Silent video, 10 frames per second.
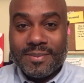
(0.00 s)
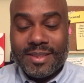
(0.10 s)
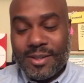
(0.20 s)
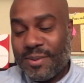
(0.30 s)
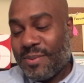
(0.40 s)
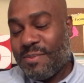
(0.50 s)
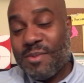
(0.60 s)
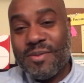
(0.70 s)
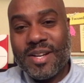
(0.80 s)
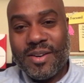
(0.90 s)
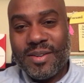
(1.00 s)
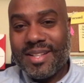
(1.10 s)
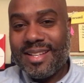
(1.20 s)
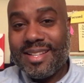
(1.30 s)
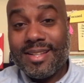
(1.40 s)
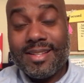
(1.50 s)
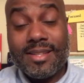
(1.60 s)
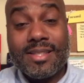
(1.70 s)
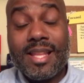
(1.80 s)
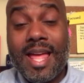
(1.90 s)
So moving on,
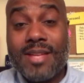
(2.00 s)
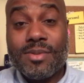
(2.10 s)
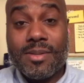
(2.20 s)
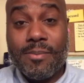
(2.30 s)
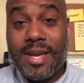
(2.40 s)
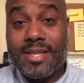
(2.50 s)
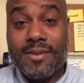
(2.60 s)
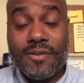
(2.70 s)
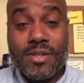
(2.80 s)
this class was amazing.